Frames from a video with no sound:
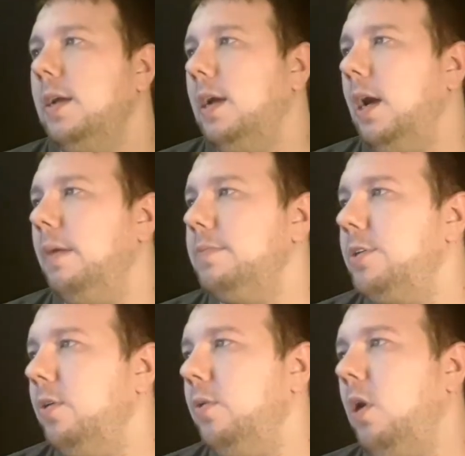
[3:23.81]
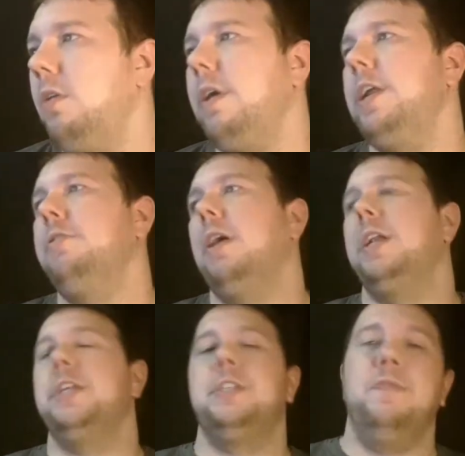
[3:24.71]
So already you're at
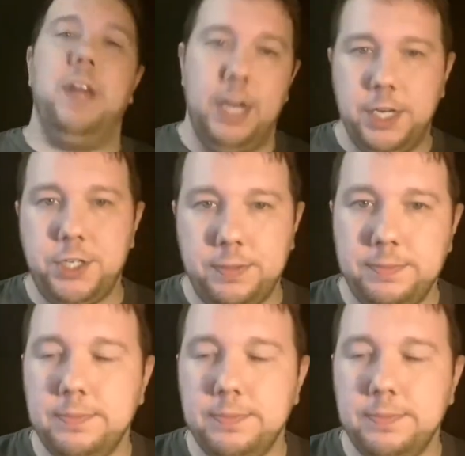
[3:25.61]
a disadvantage.